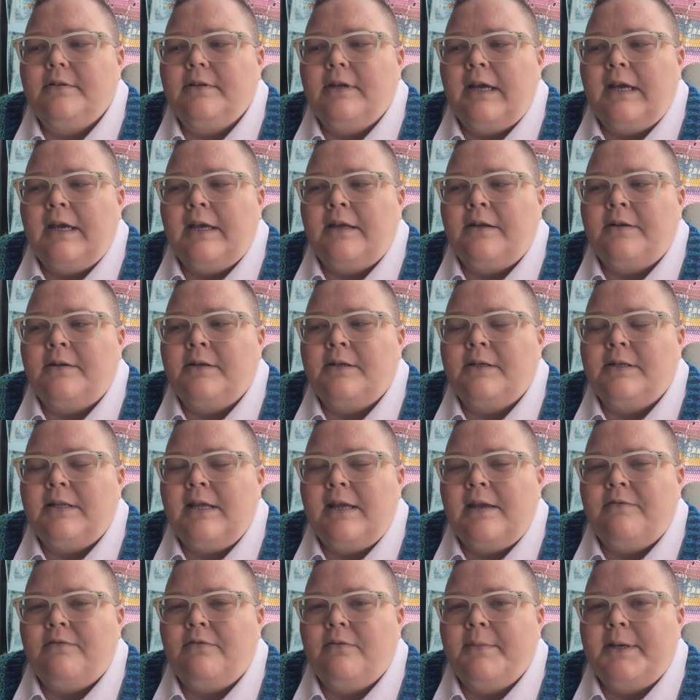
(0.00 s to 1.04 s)
the
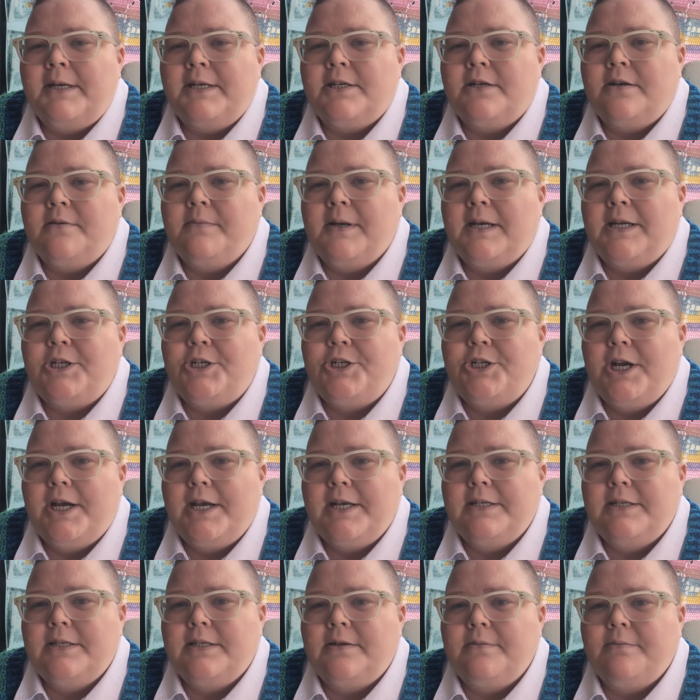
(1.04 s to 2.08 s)
inflammation in my
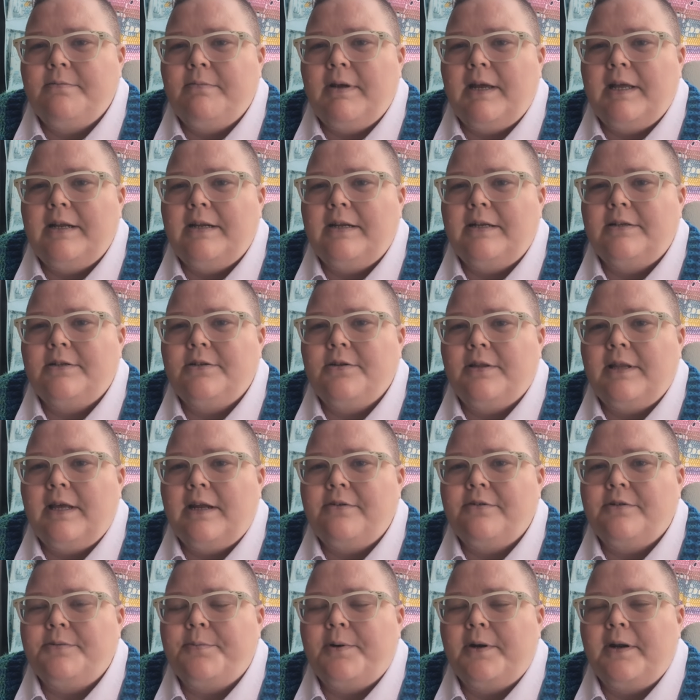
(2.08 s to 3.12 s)
chest made it so that
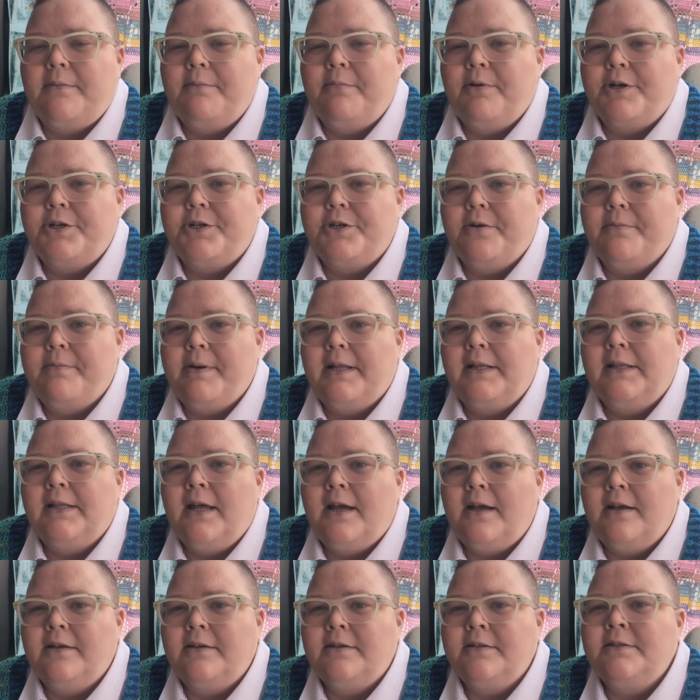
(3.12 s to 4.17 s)
it was putting pressure on my
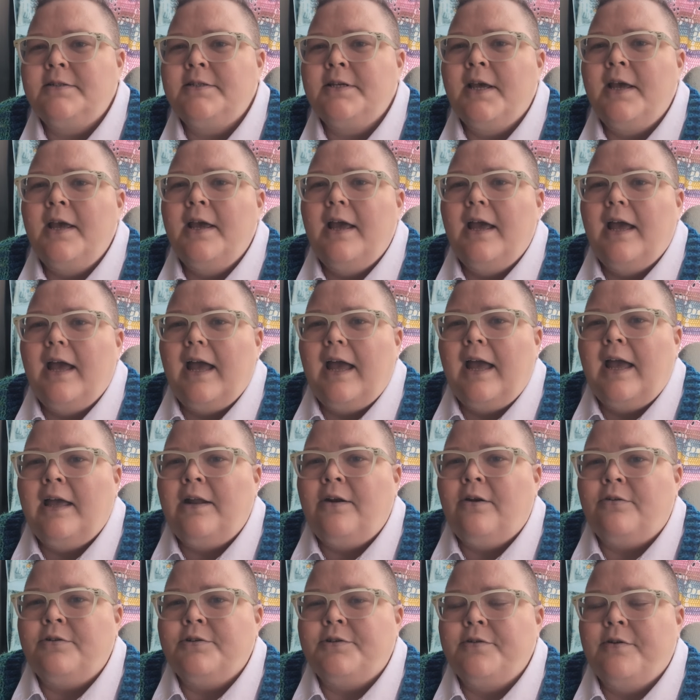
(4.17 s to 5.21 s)
lungs,
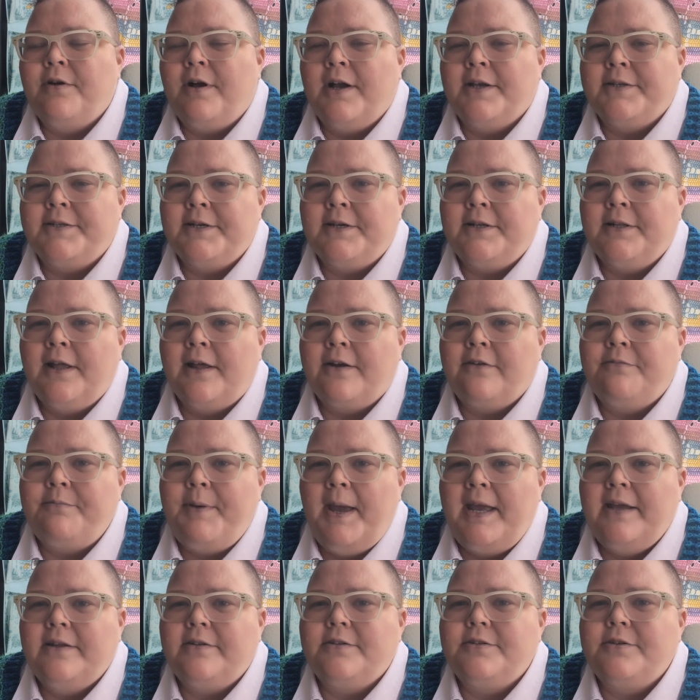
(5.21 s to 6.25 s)
and also causing a lot of
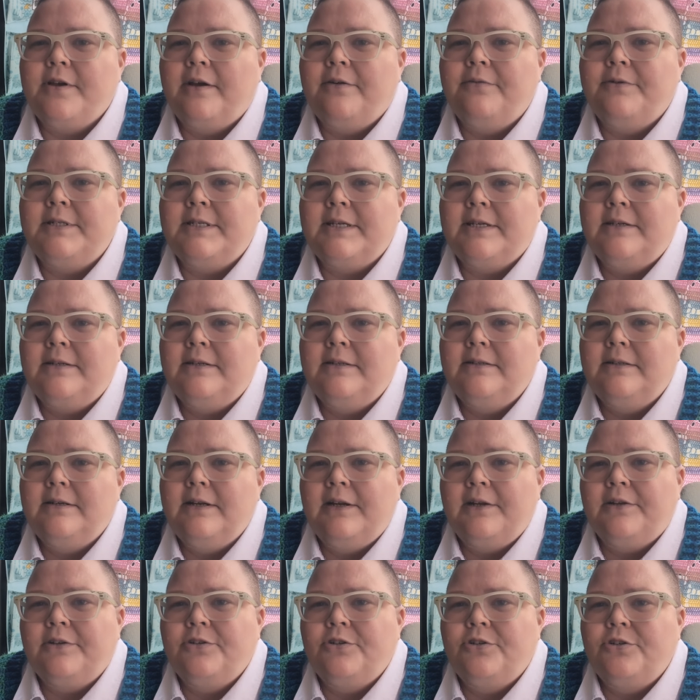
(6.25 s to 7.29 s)
pain. So I was in
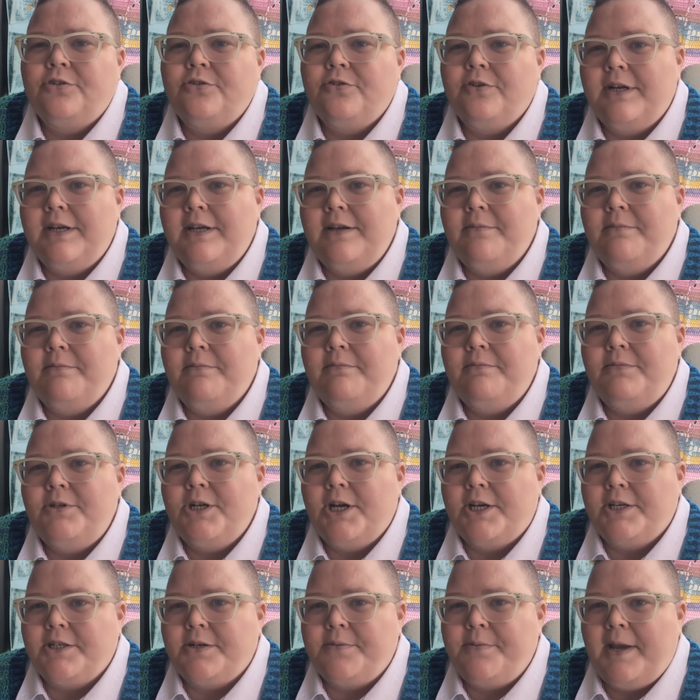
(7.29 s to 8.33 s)
extreme
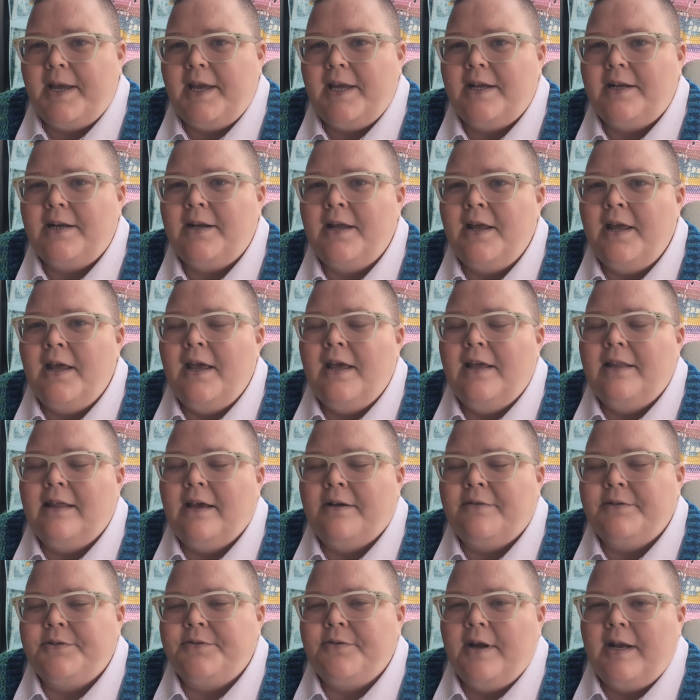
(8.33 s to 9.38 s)
chest pain
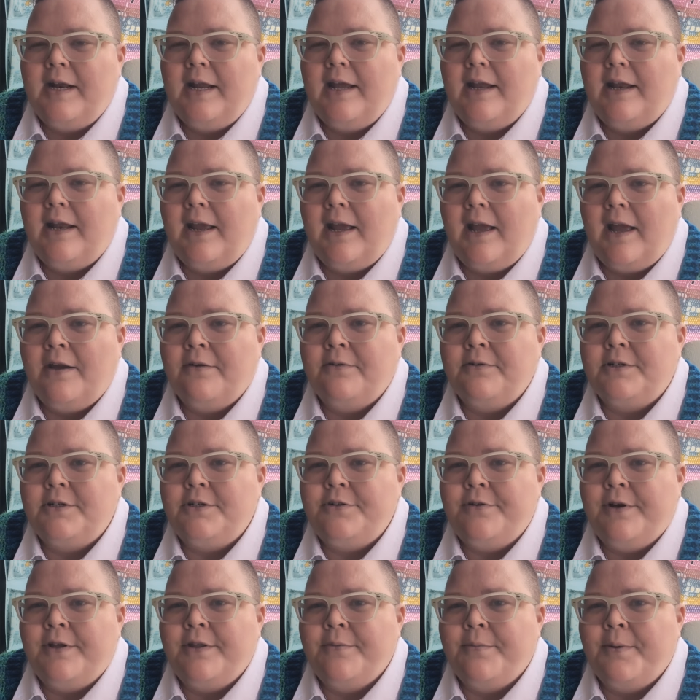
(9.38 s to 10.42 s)
that was radiating out
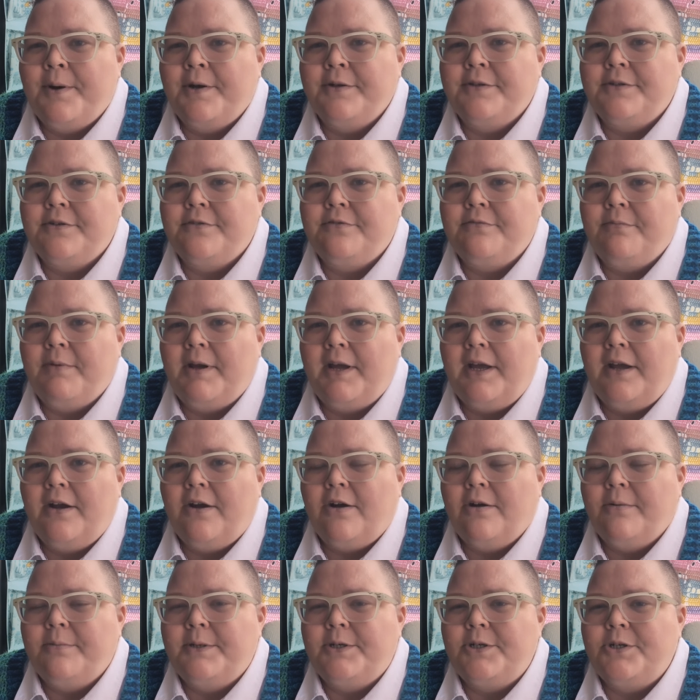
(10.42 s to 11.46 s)
to other parts of my
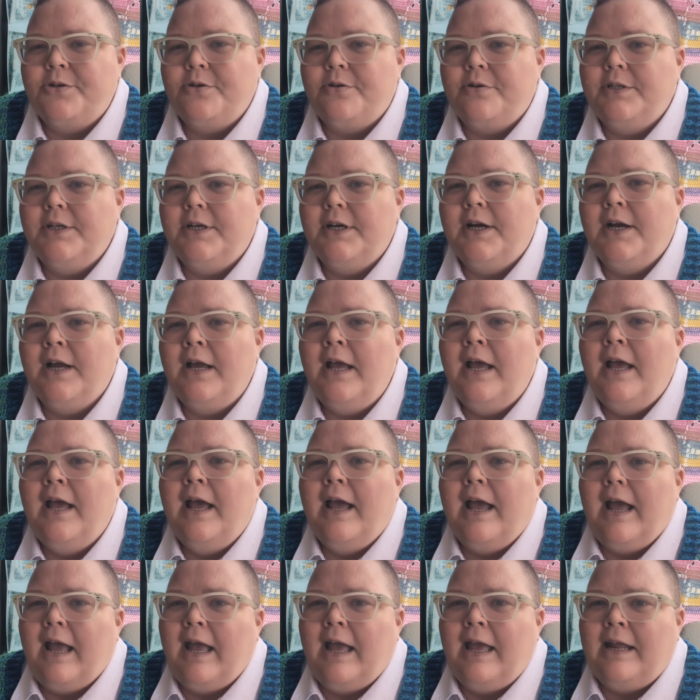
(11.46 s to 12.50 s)
arm and shoulder,
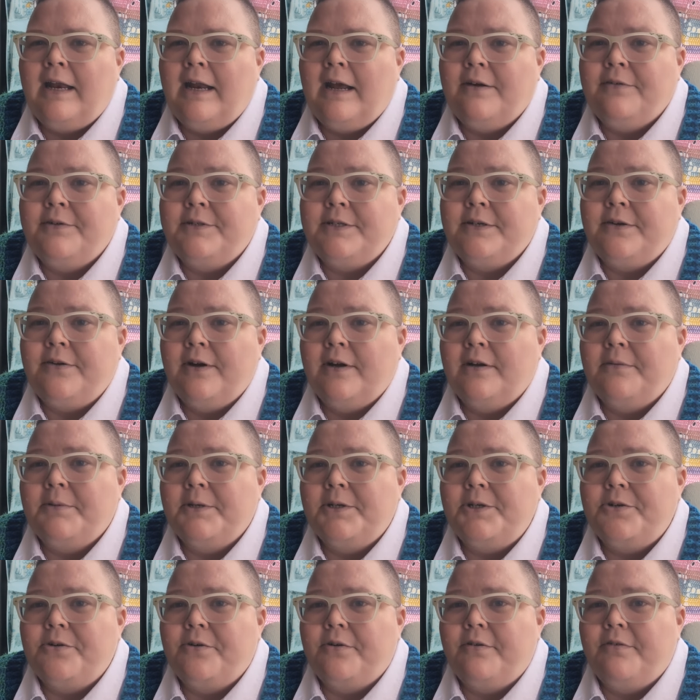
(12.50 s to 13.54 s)
and I was incredibly
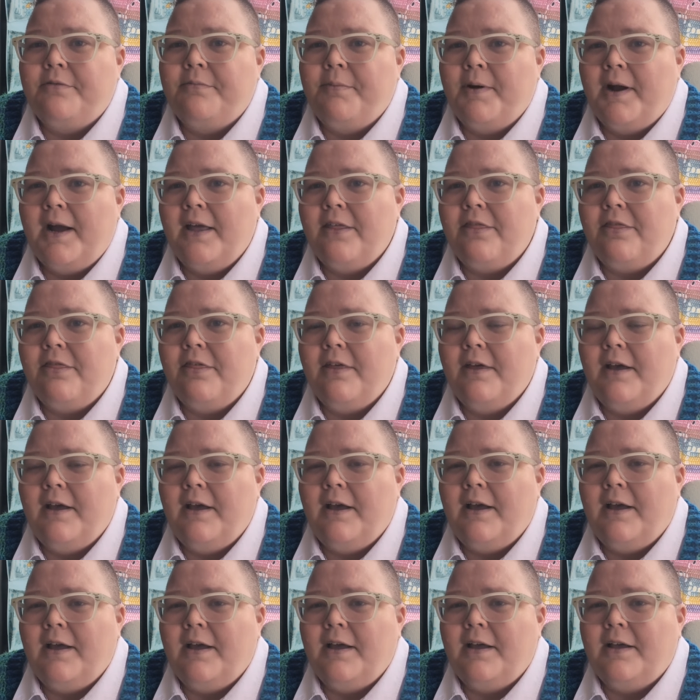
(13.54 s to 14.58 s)
short of breath.
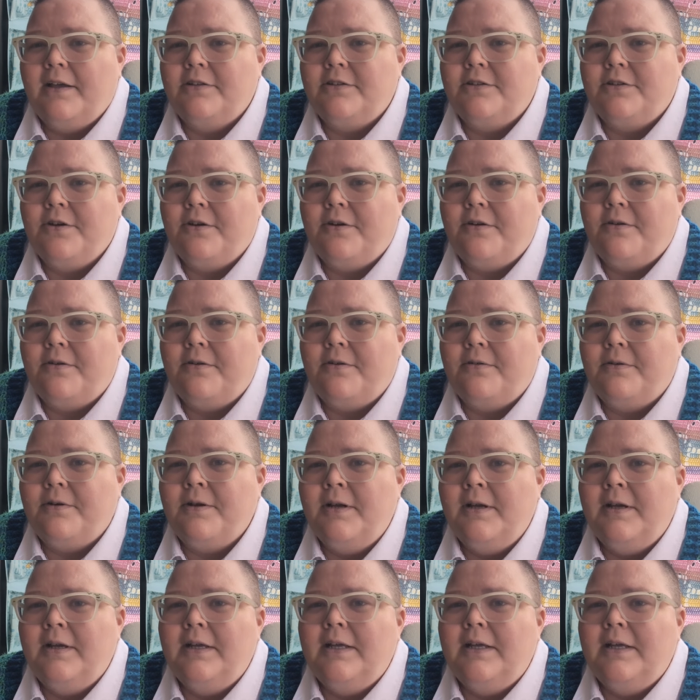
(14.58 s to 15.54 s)
So